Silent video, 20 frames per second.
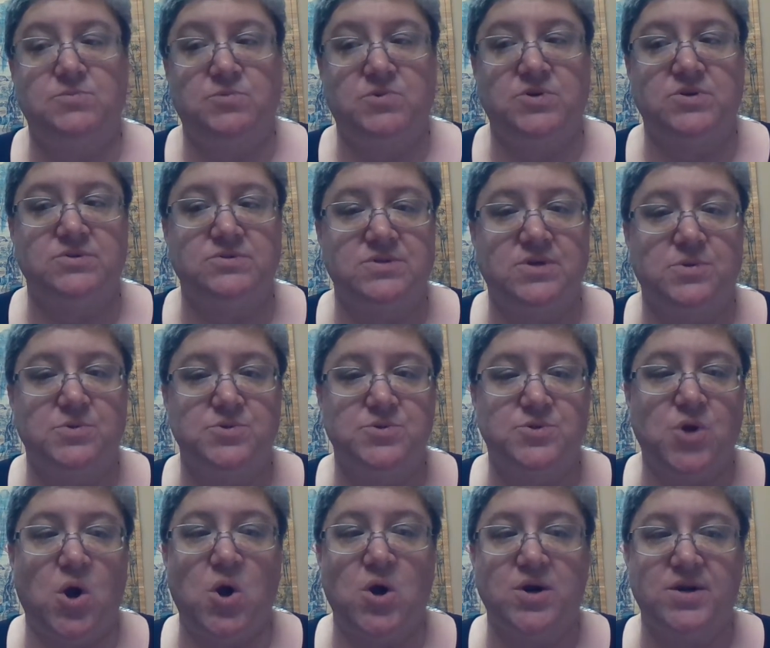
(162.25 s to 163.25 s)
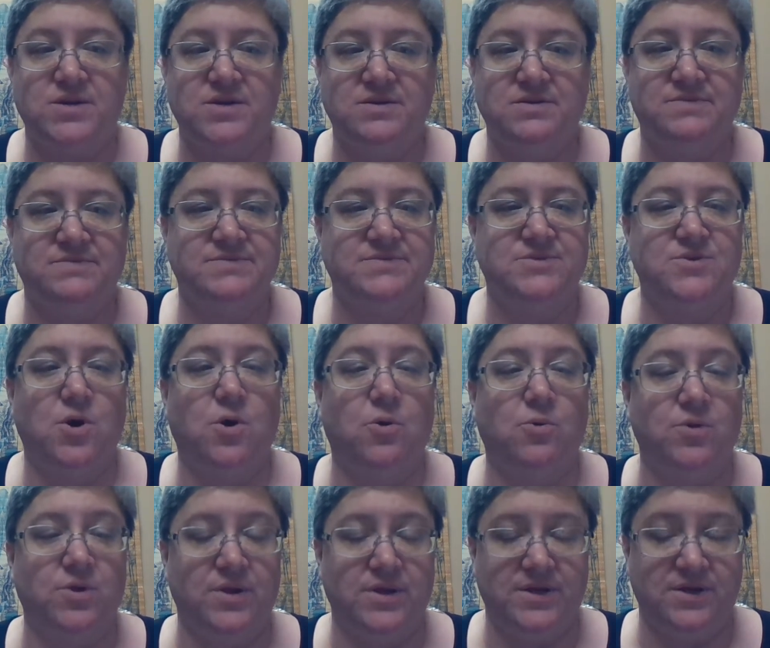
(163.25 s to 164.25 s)
Well, those aren't
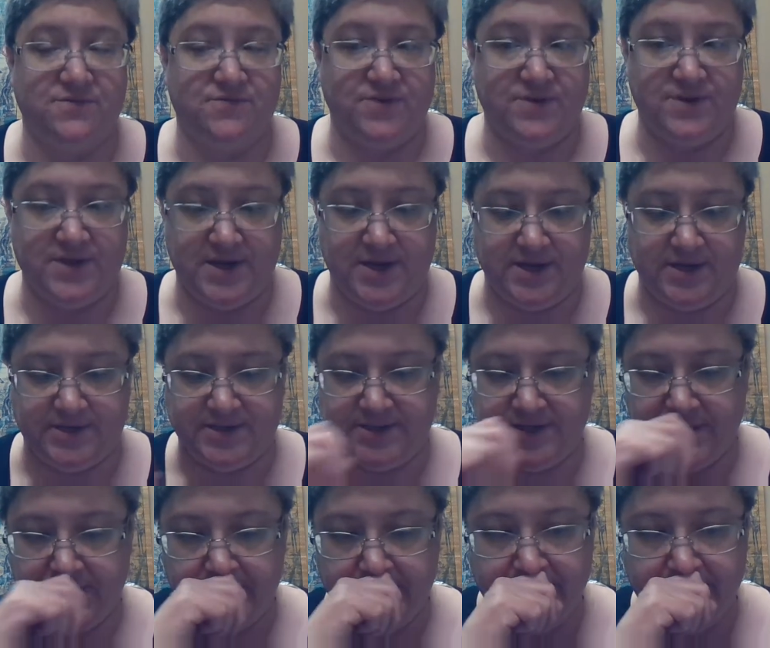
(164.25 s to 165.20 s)
totally different things.